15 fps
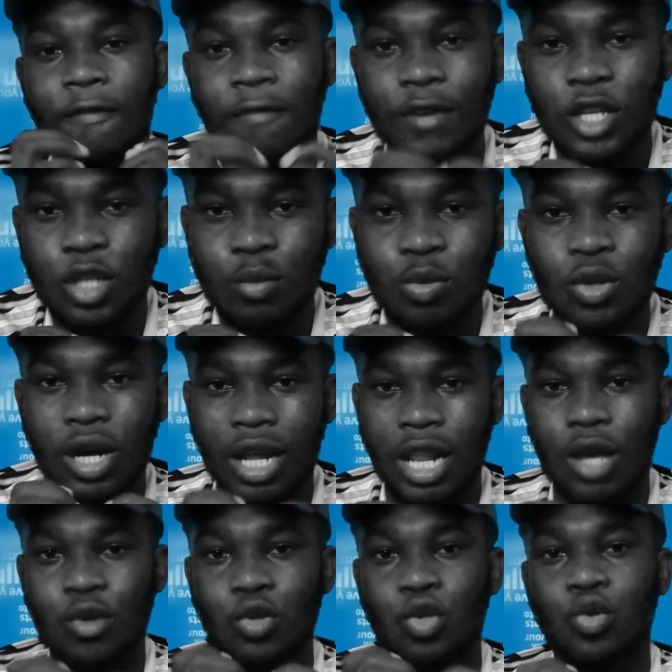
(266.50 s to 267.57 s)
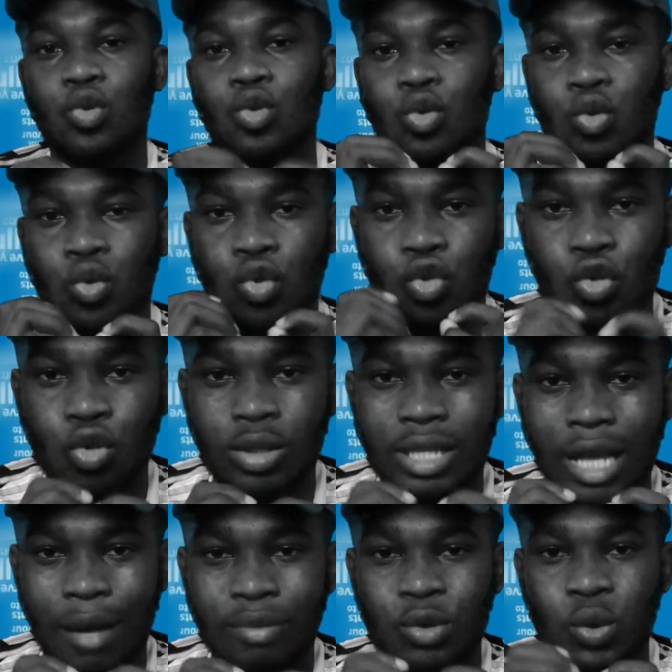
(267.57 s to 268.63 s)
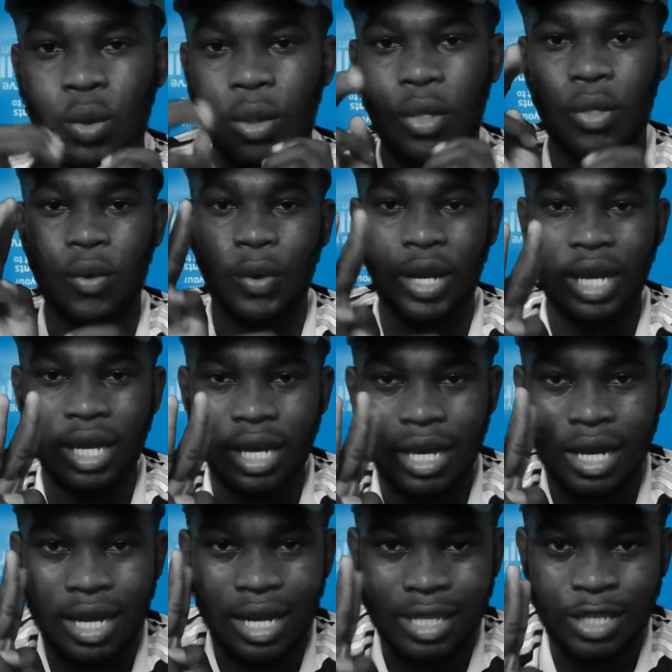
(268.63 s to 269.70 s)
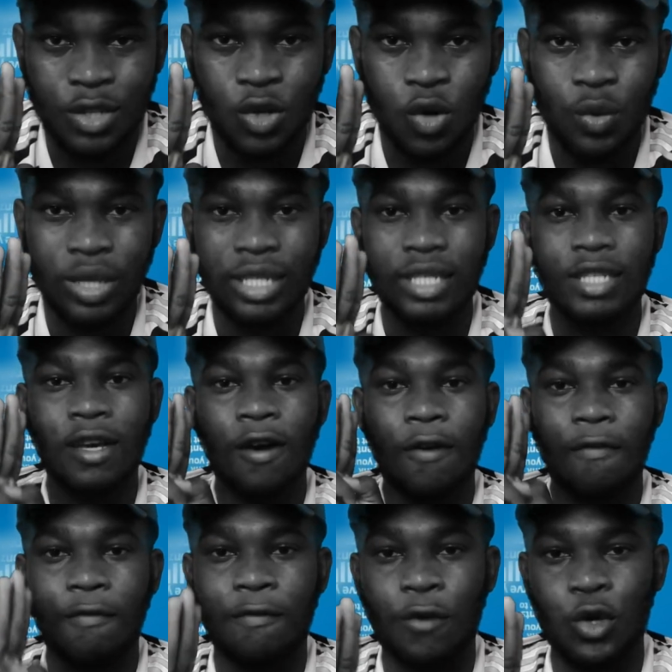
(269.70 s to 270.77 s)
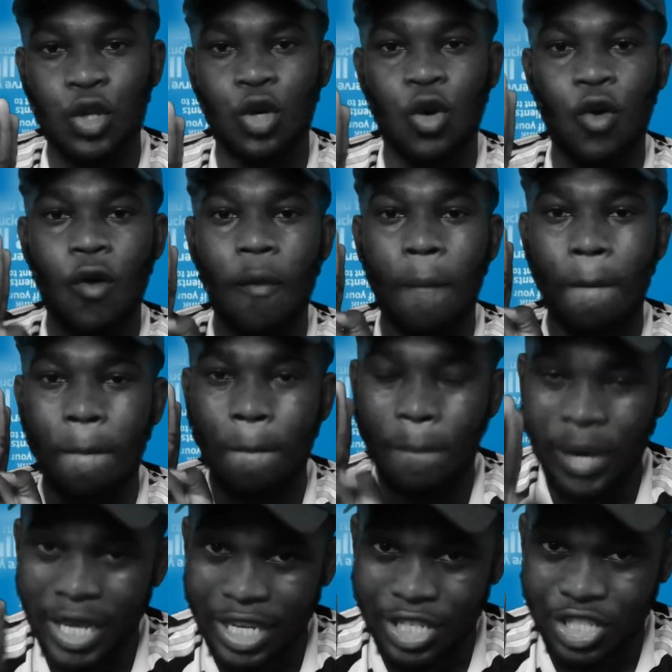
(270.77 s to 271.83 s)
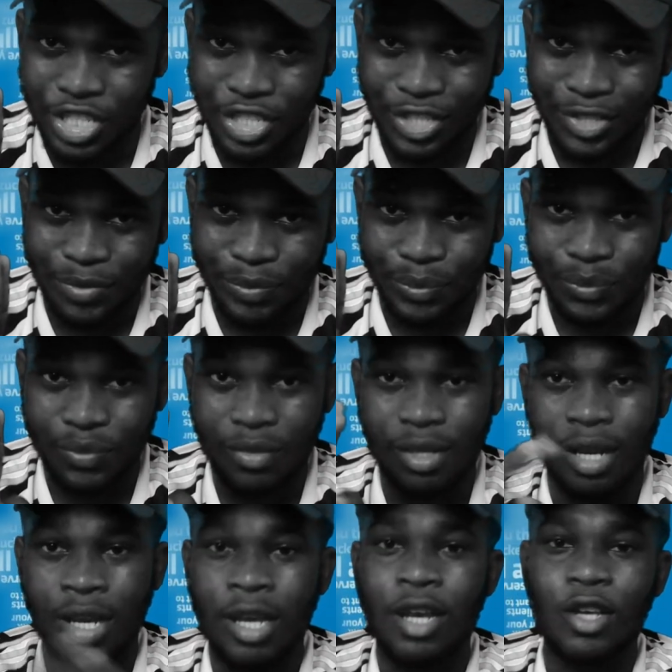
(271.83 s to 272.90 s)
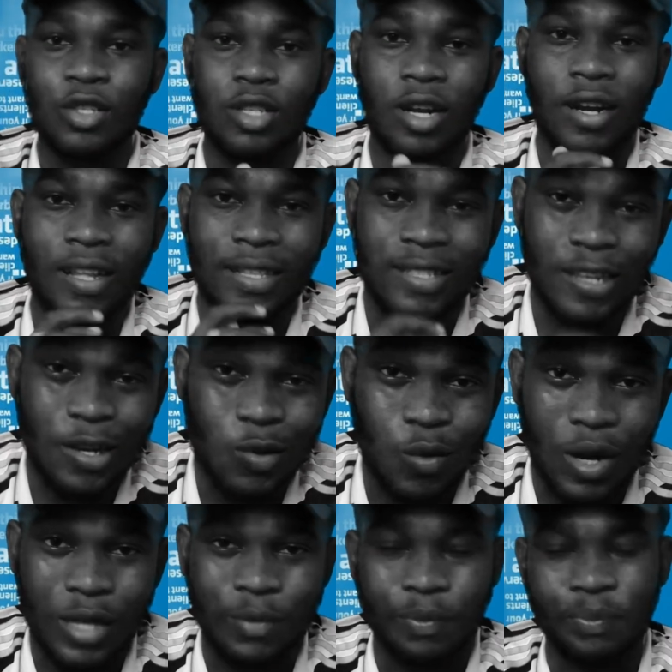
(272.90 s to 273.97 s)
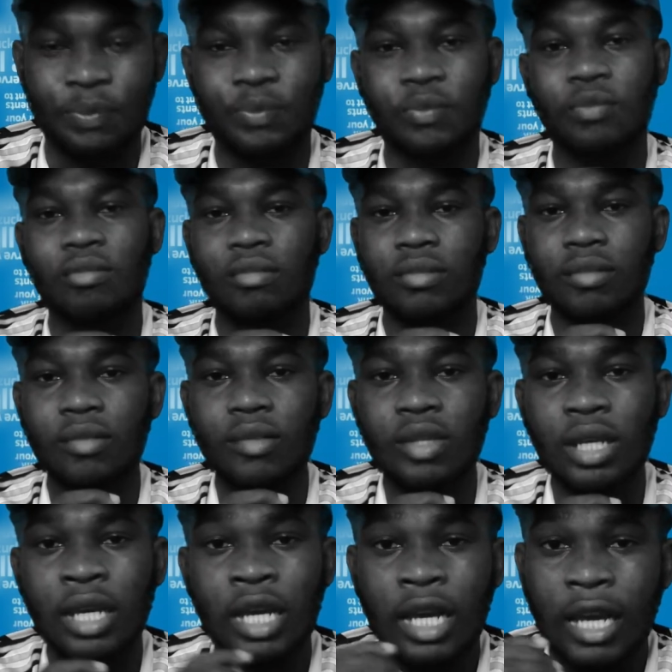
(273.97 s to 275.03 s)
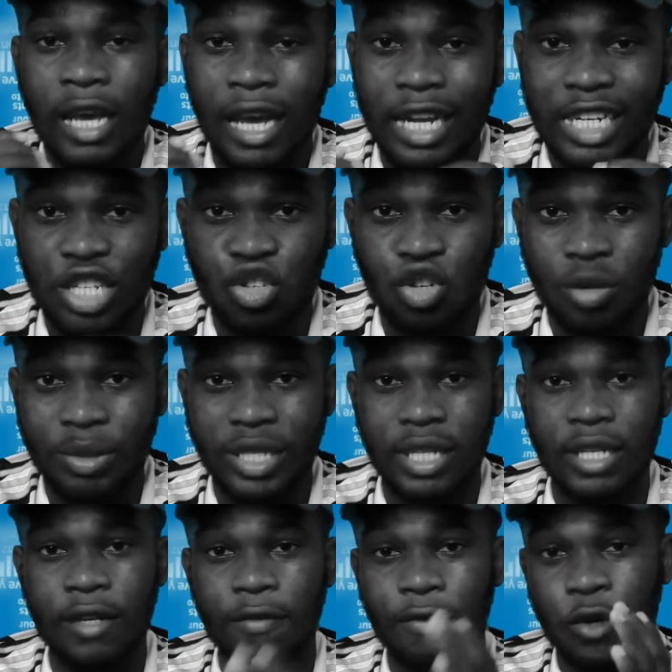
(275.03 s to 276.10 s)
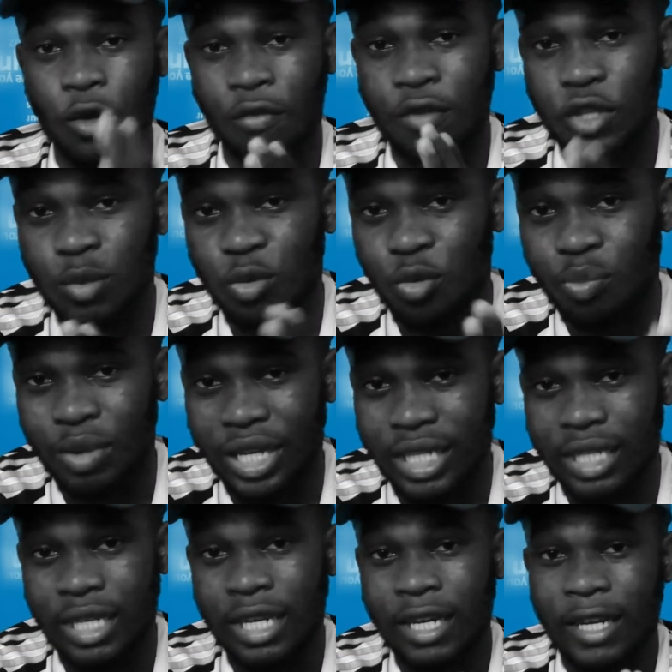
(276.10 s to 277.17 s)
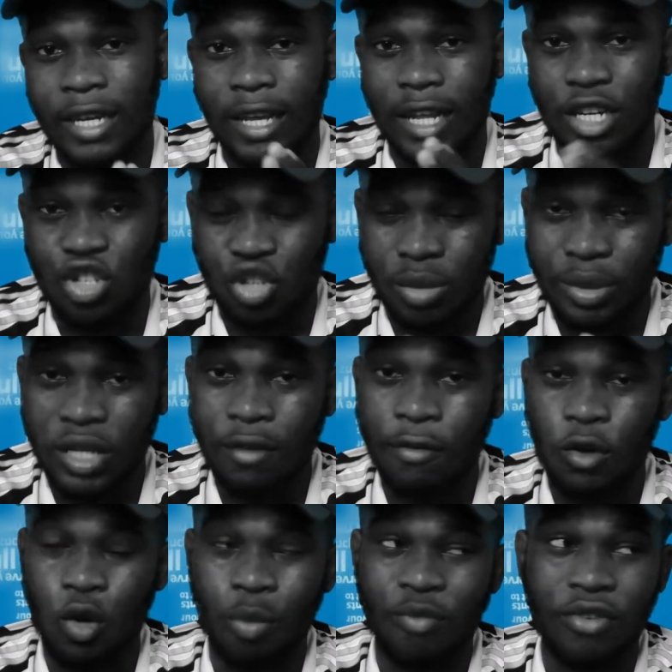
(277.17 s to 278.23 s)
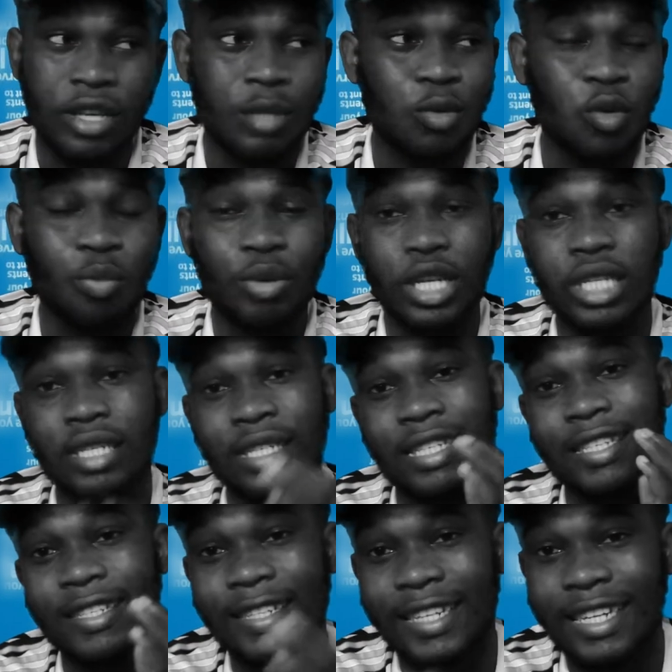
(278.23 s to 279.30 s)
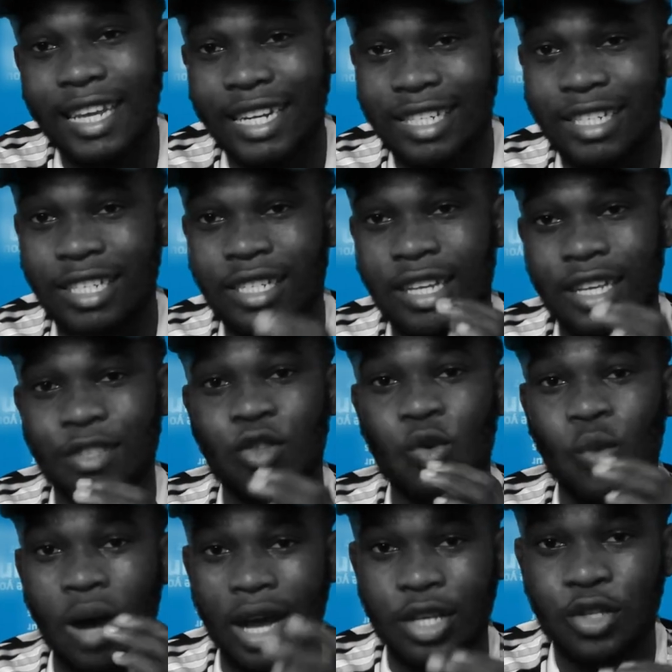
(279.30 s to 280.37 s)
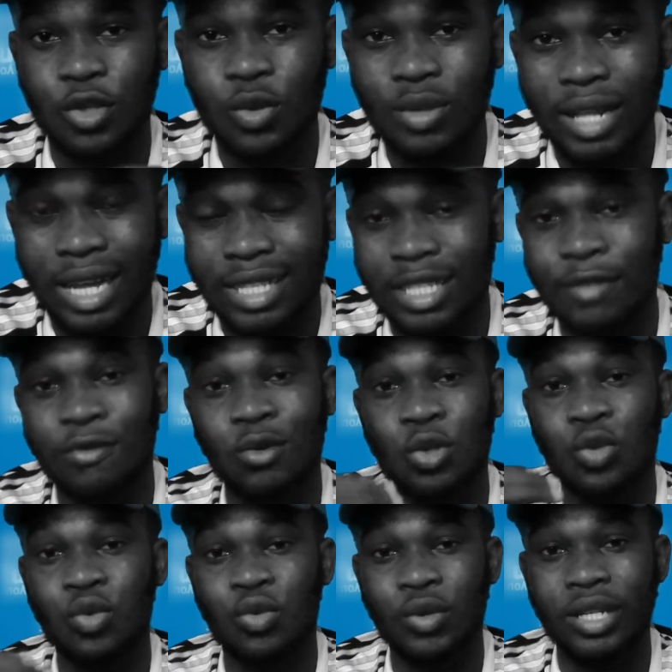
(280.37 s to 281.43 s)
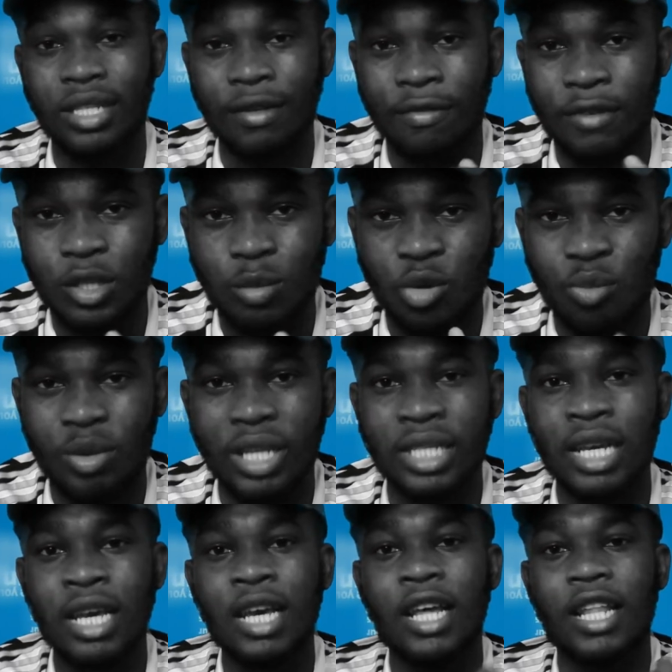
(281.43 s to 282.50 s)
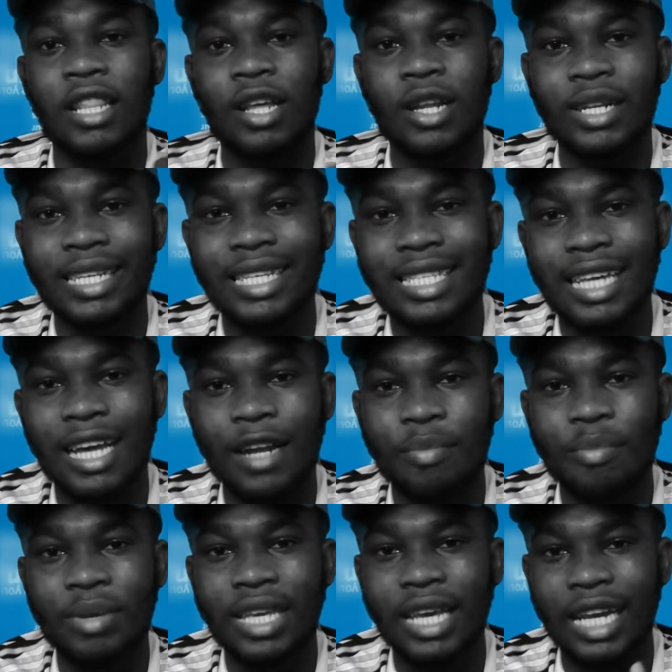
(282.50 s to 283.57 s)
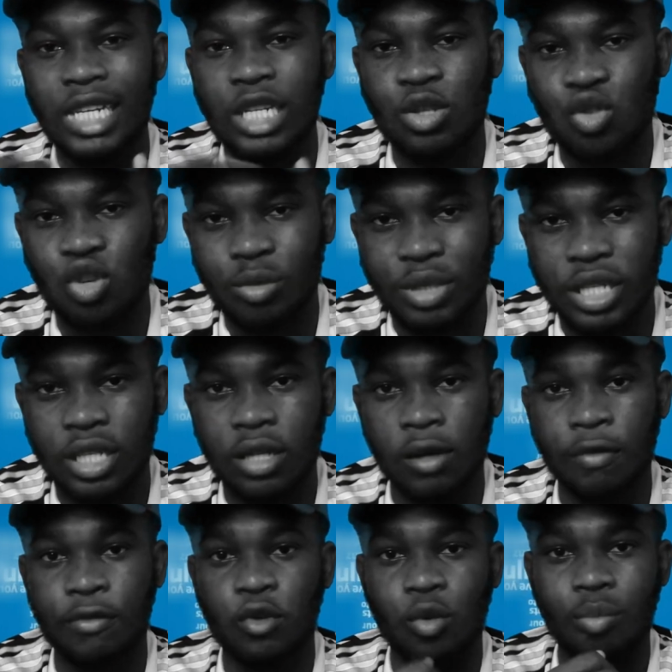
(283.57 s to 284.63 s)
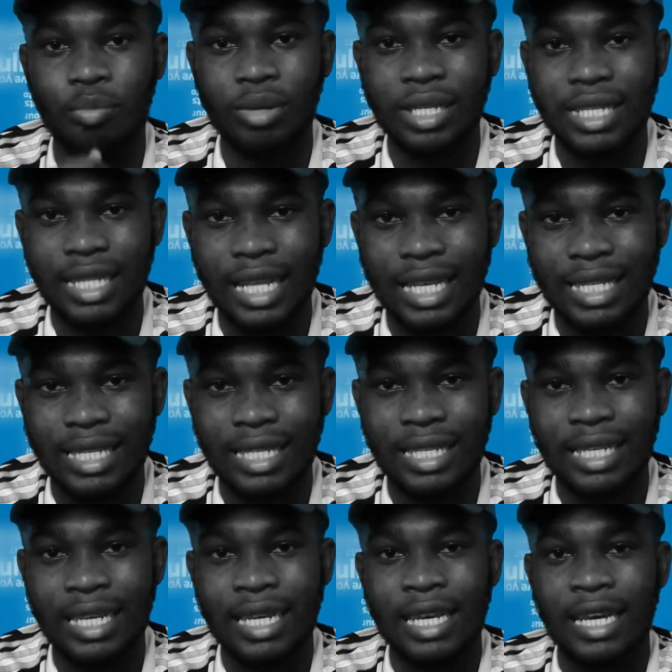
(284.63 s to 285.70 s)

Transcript: Facebook allows you to choose up to three categories for your page. So now the third one, a description for your Facebook page. A description for your Facebook page is needed. Yes, they will ask you that if you want to create a Facebook page. Now this can be a description of your business.